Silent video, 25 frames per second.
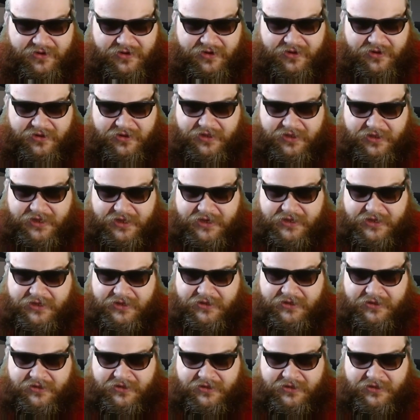getting
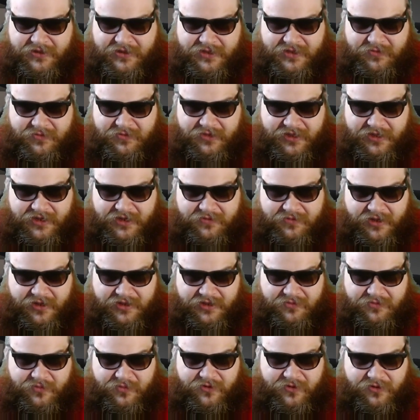assimilated by
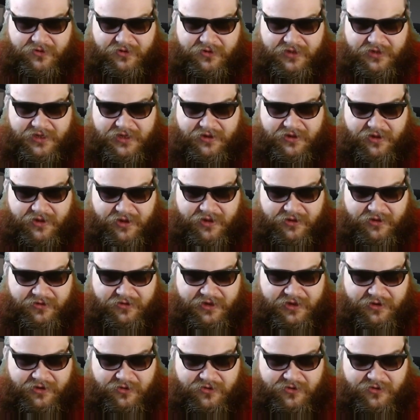the Borg in a
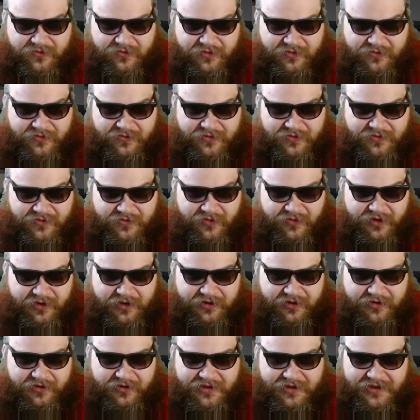holodeck over and over and over
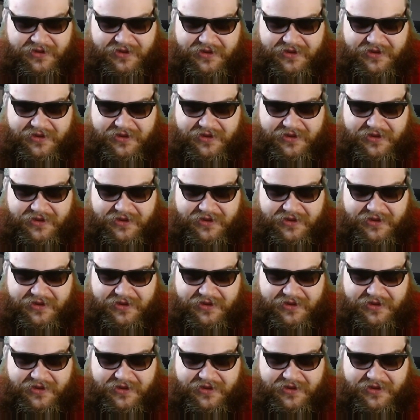again.